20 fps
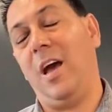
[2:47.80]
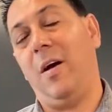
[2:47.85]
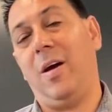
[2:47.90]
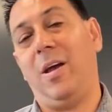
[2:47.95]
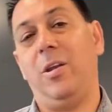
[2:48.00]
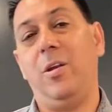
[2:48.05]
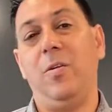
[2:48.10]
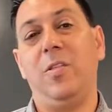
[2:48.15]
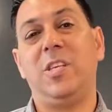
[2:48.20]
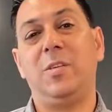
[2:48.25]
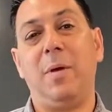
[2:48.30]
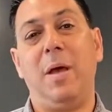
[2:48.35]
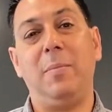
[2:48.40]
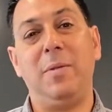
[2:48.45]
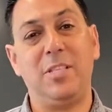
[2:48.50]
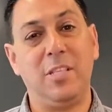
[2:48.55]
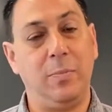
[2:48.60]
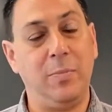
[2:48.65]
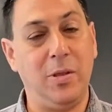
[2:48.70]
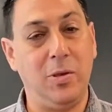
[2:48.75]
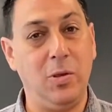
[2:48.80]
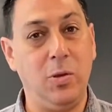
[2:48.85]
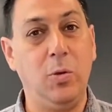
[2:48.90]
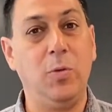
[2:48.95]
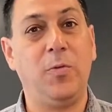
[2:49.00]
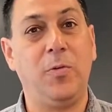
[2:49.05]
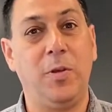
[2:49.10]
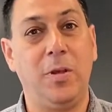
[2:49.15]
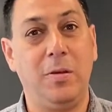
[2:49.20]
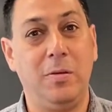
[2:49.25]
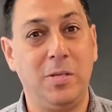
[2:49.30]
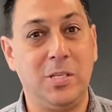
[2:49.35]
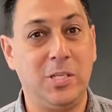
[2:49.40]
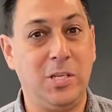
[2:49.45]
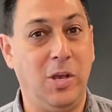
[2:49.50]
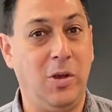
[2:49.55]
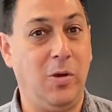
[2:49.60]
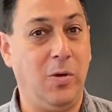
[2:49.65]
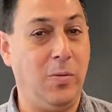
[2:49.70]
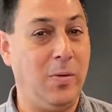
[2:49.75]
I know this might be something new for you,
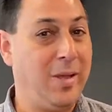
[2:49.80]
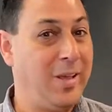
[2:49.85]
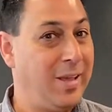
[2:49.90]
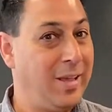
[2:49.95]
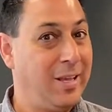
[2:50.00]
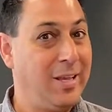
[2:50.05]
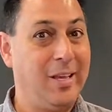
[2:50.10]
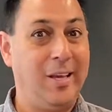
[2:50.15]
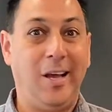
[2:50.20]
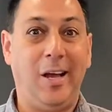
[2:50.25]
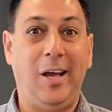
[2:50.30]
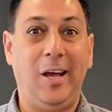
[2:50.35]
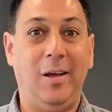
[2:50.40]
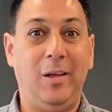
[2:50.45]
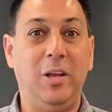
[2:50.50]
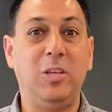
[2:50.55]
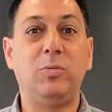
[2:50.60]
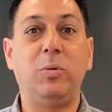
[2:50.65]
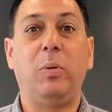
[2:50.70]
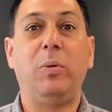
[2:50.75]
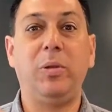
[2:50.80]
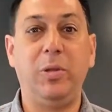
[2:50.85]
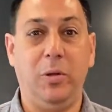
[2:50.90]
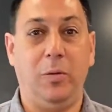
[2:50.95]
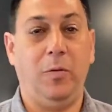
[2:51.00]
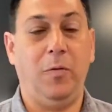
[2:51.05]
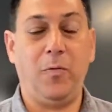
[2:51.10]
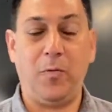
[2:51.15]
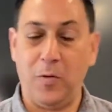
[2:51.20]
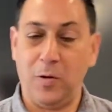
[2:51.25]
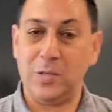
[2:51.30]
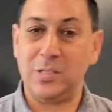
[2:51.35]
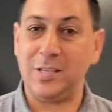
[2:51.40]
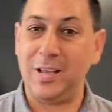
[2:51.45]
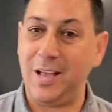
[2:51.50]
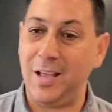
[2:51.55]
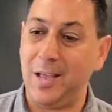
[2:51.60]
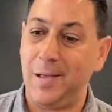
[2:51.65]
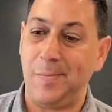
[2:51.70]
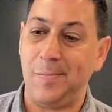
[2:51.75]
so here's what we'll do. First
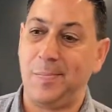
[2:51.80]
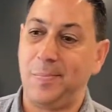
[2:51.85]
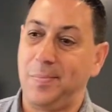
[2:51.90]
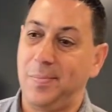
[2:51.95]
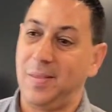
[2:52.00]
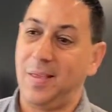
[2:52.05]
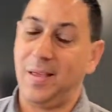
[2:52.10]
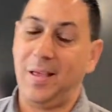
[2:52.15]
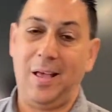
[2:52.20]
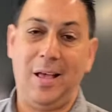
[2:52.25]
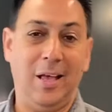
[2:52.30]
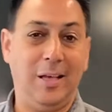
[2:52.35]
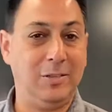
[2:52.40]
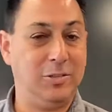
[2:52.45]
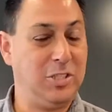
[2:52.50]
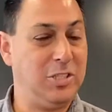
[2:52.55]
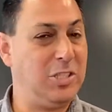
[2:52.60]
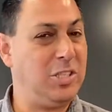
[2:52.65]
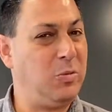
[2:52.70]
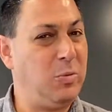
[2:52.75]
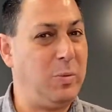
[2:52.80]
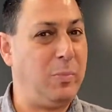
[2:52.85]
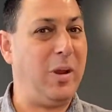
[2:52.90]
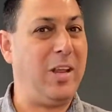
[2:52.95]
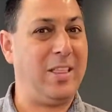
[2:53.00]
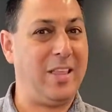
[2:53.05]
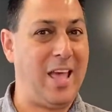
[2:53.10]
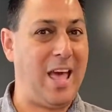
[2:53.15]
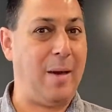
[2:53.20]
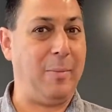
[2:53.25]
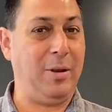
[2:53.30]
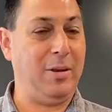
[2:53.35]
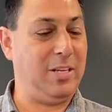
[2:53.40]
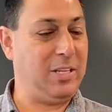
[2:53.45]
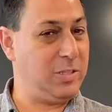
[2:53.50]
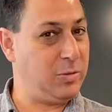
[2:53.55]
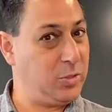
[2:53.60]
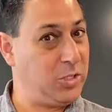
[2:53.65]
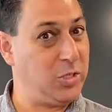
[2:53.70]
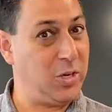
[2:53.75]
time, just until we break the habit,
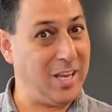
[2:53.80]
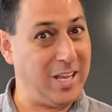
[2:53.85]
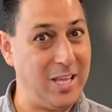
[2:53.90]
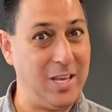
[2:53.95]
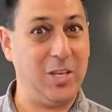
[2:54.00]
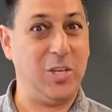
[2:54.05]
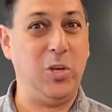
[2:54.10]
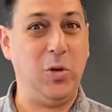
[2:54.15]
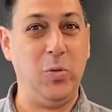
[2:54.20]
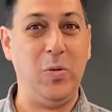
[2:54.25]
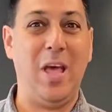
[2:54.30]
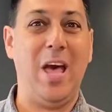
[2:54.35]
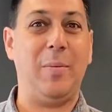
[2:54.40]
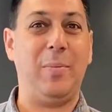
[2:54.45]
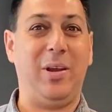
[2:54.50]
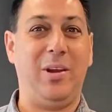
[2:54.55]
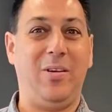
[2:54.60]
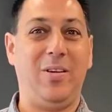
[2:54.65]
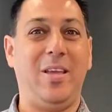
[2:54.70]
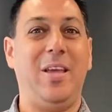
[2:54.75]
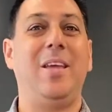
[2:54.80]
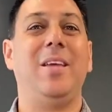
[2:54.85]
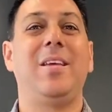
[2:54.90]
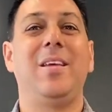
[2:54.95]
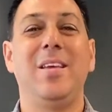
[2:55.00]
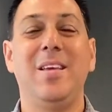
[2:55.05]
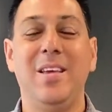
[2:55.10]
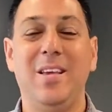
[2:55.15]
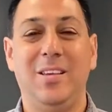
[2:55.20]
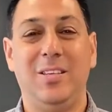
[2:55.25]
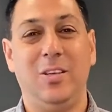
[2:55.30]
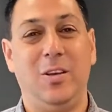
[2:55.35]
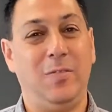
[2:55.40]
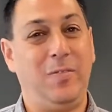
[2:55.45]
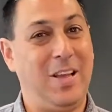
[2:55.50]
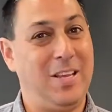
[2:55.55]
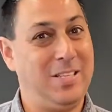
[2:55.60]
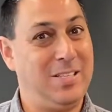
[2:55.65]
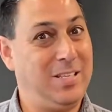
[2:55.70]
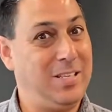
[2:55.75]
because we're just trying to get into a new habit here, okay? So
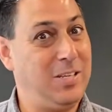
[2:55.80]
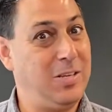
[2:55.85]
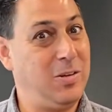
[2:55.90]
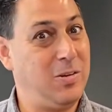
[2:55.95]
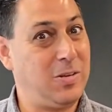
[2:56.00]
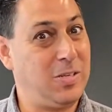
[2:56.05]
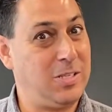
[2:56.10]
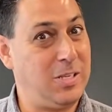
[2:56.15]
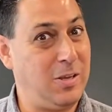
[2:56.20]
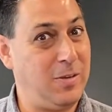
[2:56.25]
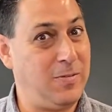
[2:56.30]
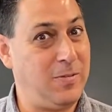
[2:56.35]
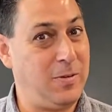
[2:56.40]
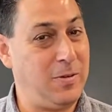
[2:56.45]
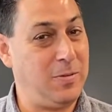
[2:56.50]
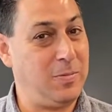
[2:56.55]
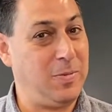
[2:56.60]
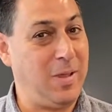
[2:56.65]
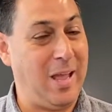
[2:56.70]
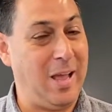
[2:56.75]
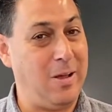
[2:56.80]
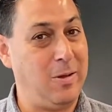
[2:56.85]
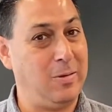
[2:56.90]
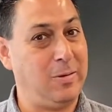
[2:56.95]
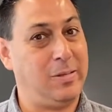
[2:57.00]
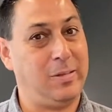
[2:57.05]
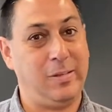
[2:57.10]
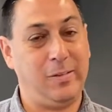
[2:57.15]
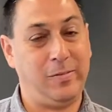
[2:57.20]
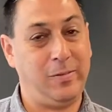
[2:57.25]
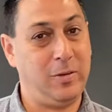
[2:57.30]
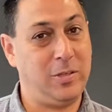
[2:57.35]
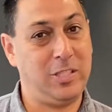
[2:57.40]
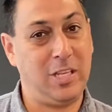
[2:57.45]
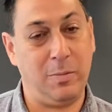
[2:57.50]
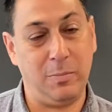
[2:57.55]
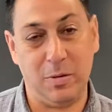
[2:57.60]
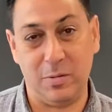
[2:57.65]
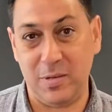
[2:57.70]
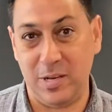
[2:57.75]
if I see your cell phone out, first
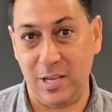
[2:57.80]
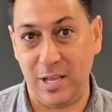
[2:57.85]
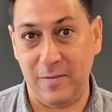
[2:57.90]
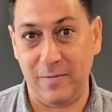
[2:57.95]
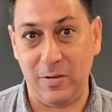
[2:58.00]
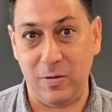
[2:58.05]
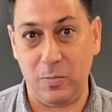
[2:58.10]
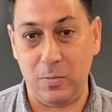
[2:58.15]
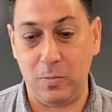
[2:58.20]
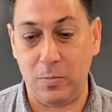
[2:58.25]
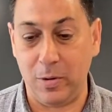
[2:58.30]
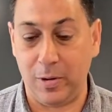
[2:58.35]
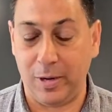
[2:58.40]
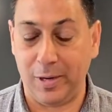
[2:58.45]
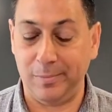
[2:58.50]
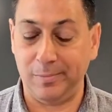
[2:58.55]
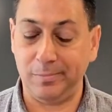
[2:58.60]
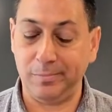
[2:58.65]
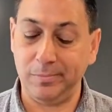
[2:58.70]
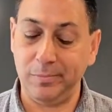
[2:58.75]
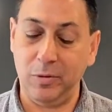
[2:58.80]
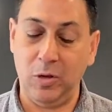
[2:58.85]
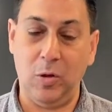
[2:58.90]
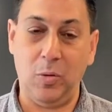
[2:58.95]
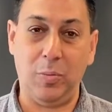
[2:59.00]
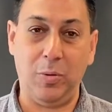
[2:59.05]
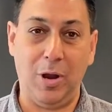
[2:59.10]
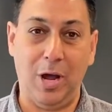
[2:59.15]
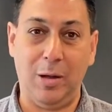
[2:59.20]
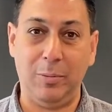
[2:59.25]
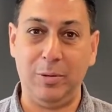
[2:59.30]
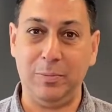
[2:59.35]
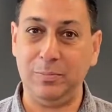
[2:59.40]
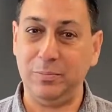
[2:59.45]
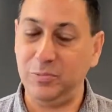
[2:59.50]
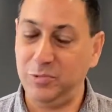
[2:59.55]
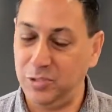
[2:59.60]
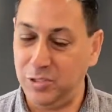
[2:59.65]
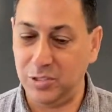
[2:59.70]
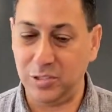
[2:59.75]
time I'm just gonna give you a warning. No problem,
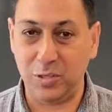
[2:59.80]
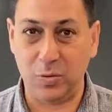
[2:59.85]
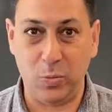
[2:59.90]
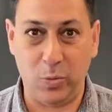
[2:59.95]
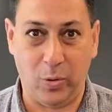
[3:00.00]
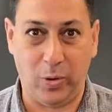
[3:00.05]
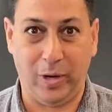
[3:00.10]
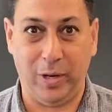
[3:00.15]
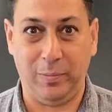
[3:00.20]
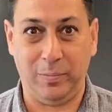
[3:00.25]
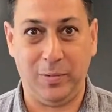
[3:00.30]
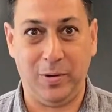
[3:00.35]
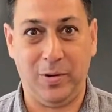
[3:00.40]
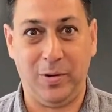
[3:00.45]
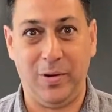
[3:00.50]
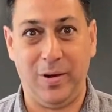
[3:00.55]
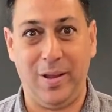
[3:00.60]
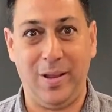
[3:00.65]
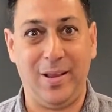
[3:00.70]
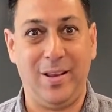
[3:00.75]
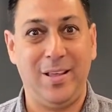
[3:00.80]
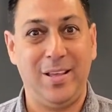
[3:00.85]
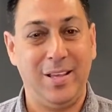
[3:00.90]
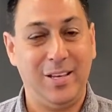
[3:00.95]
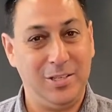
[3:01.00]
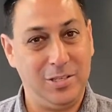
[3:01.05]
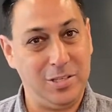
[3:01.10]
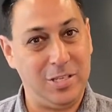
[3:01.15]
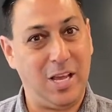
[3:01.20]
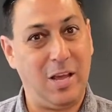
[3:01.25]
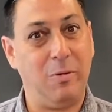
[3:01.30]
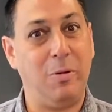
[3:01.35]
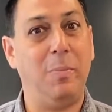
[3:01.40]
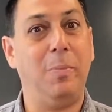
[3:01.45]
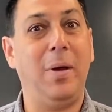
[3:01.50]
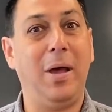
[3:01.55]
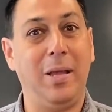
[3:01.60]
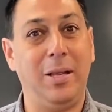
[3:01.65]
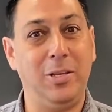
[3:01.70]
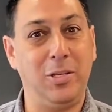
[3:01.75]
just a warning, all right? Just to kind of
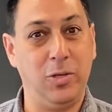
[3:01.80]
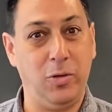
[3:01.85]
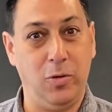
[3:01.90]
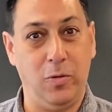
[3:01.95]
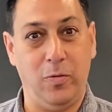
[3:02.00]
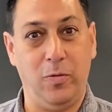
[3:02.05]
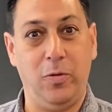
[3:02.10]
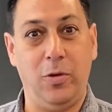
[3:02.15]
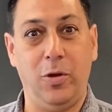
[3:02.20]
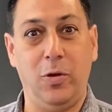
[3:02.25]
remind you of the